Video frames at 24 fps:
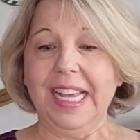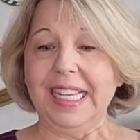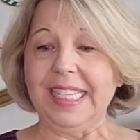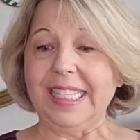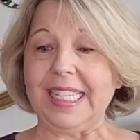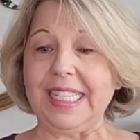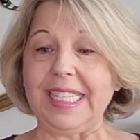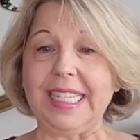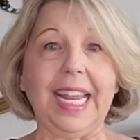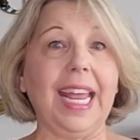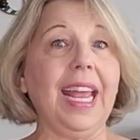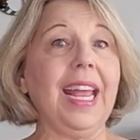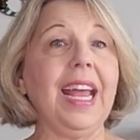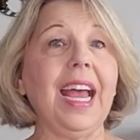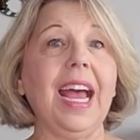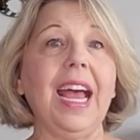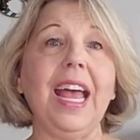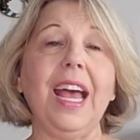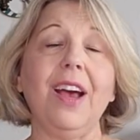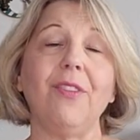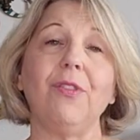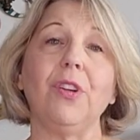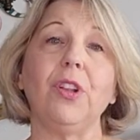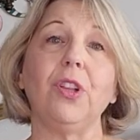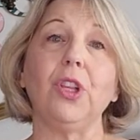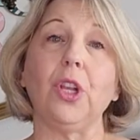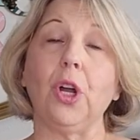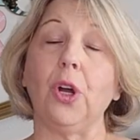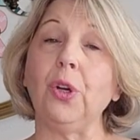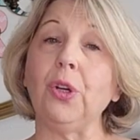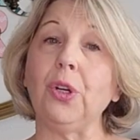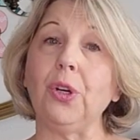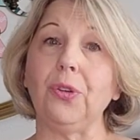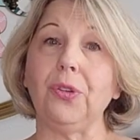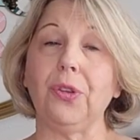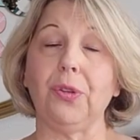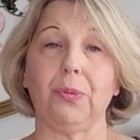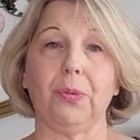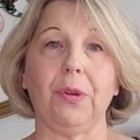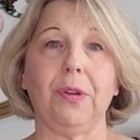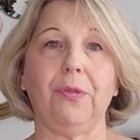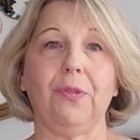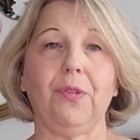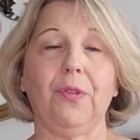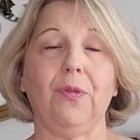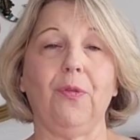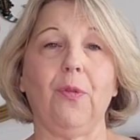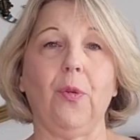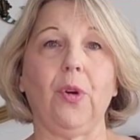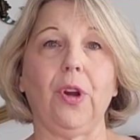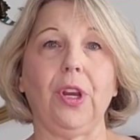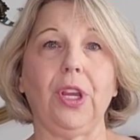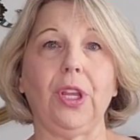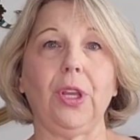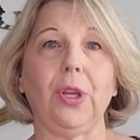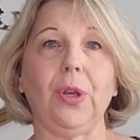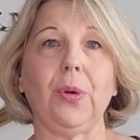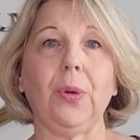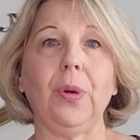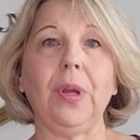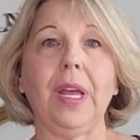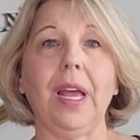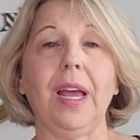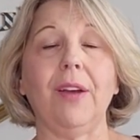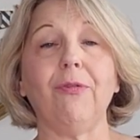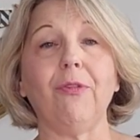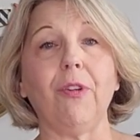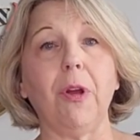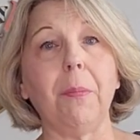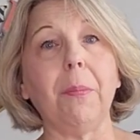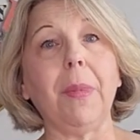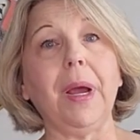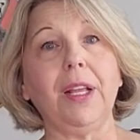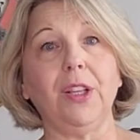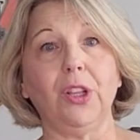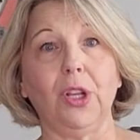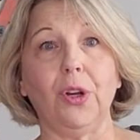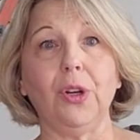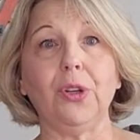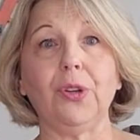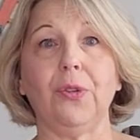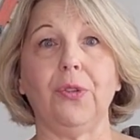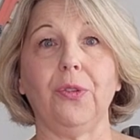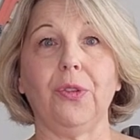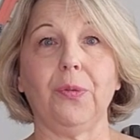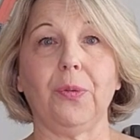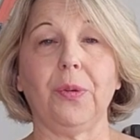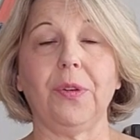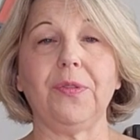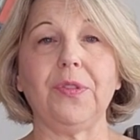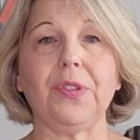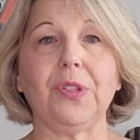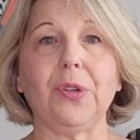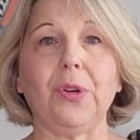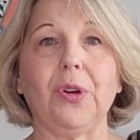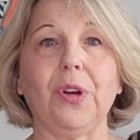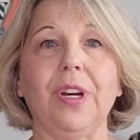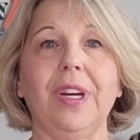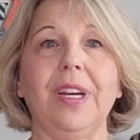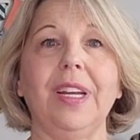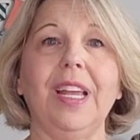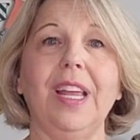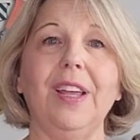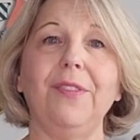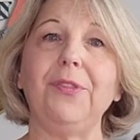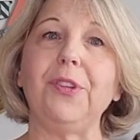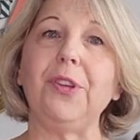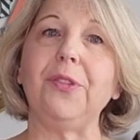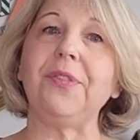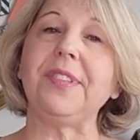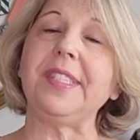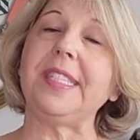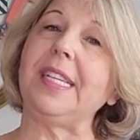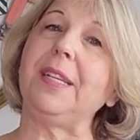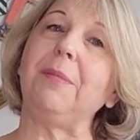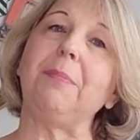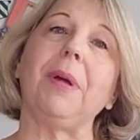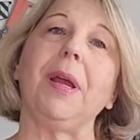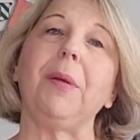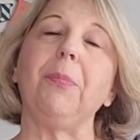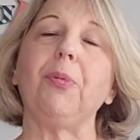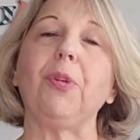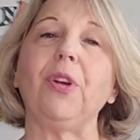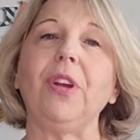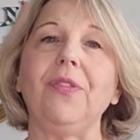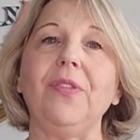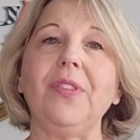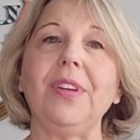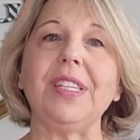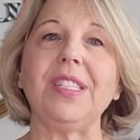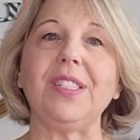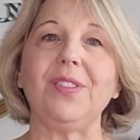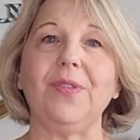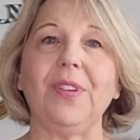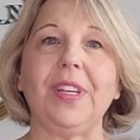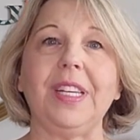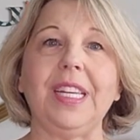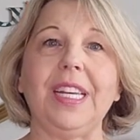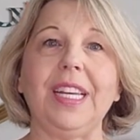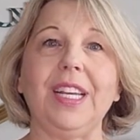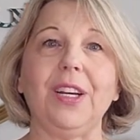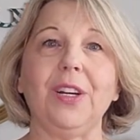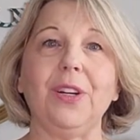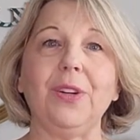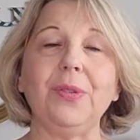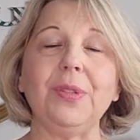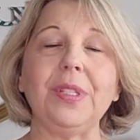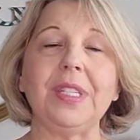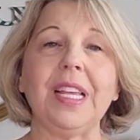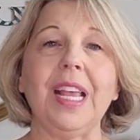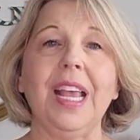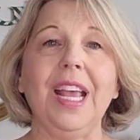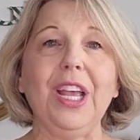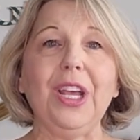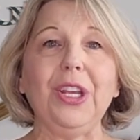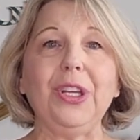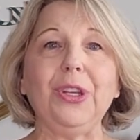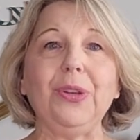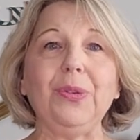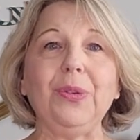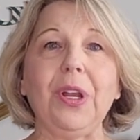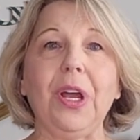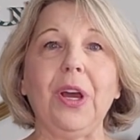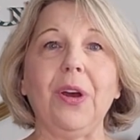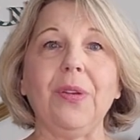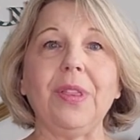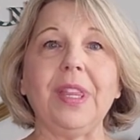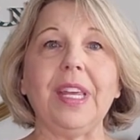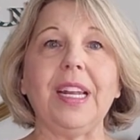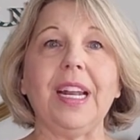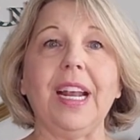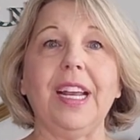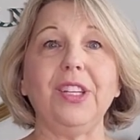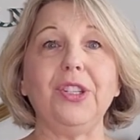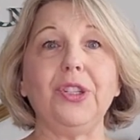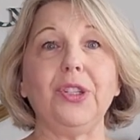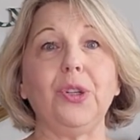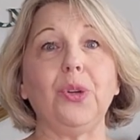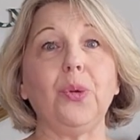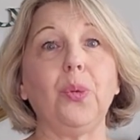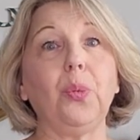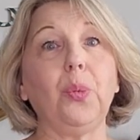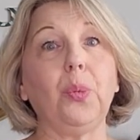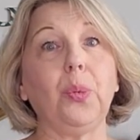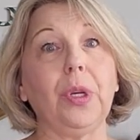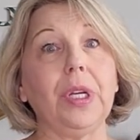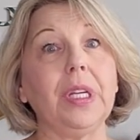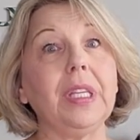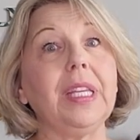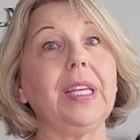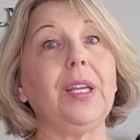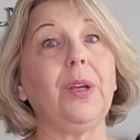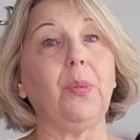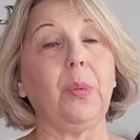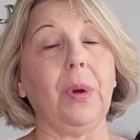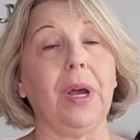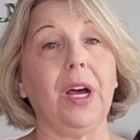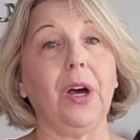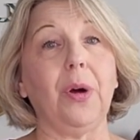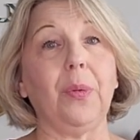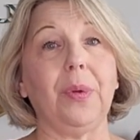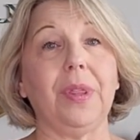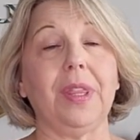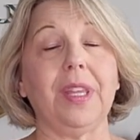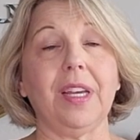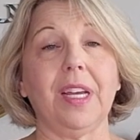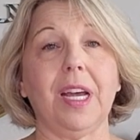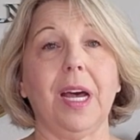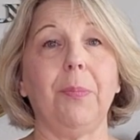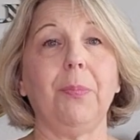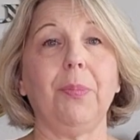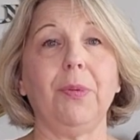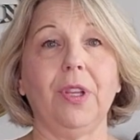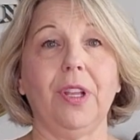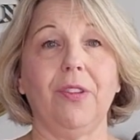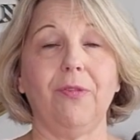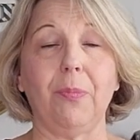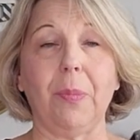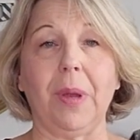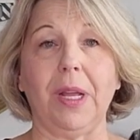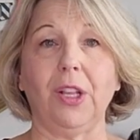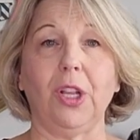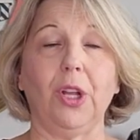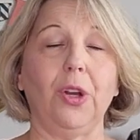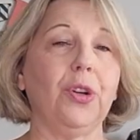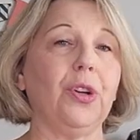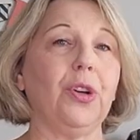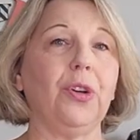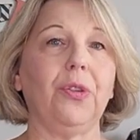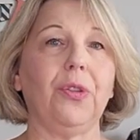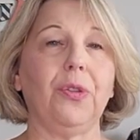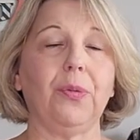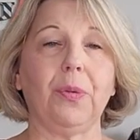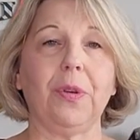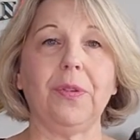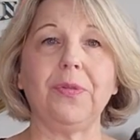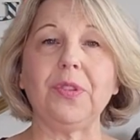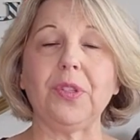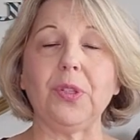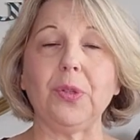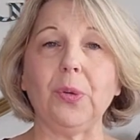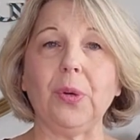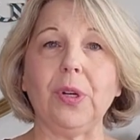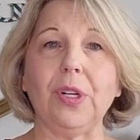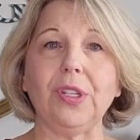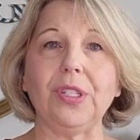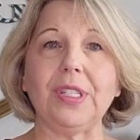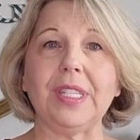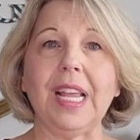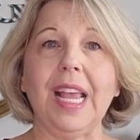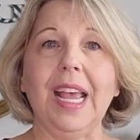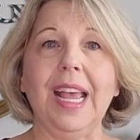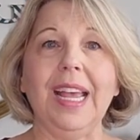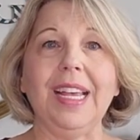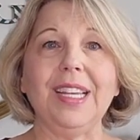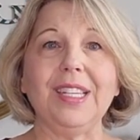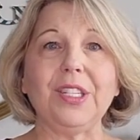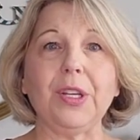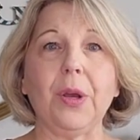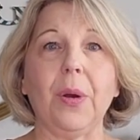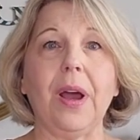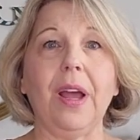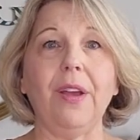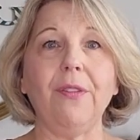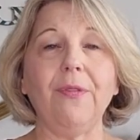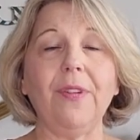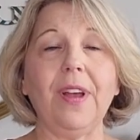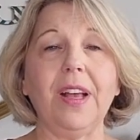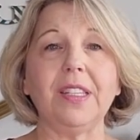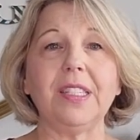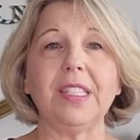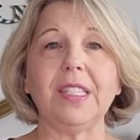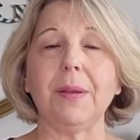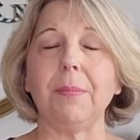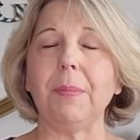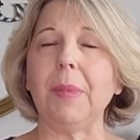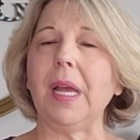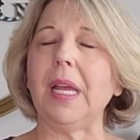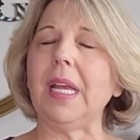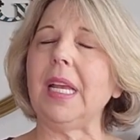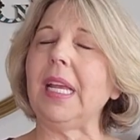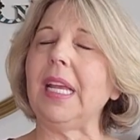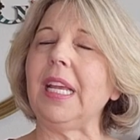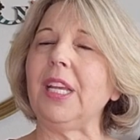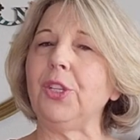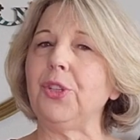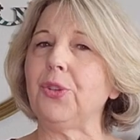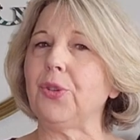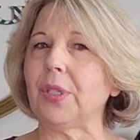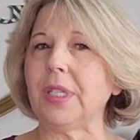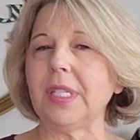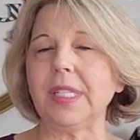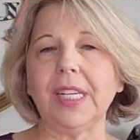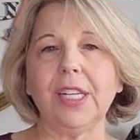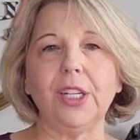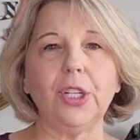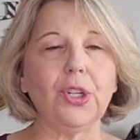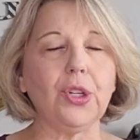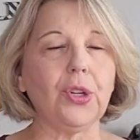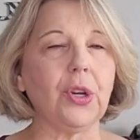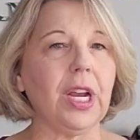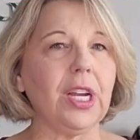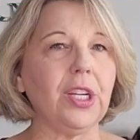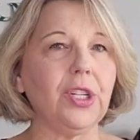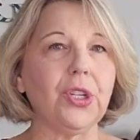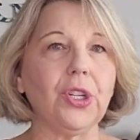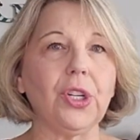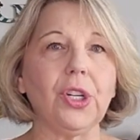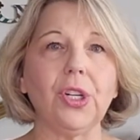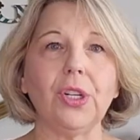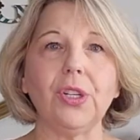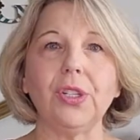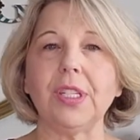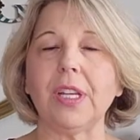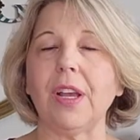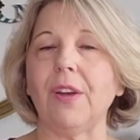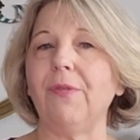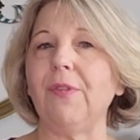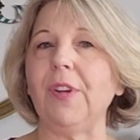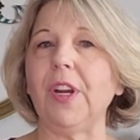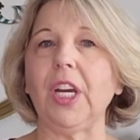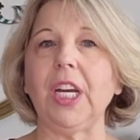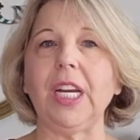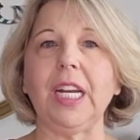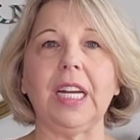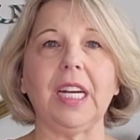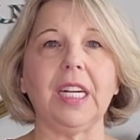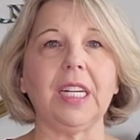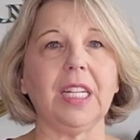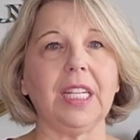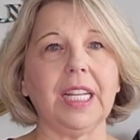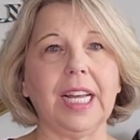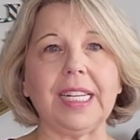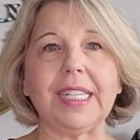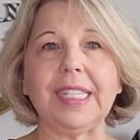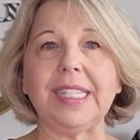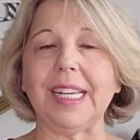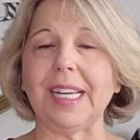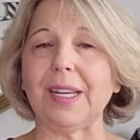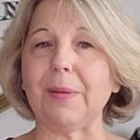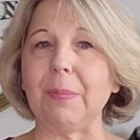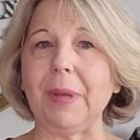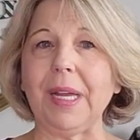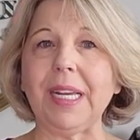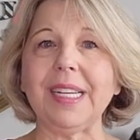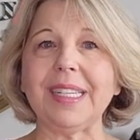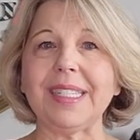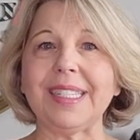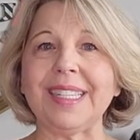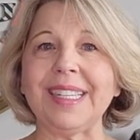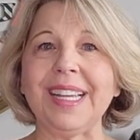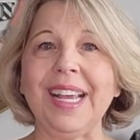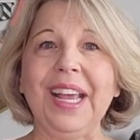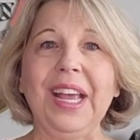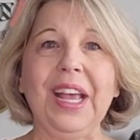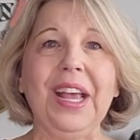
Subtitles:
Today, I have a local thrift for you from my local thrift store. If you've seen my previous videos, you know that I do really well with a couple of my local thrift stores. So I found some interesting treasures, a very eclectic mix.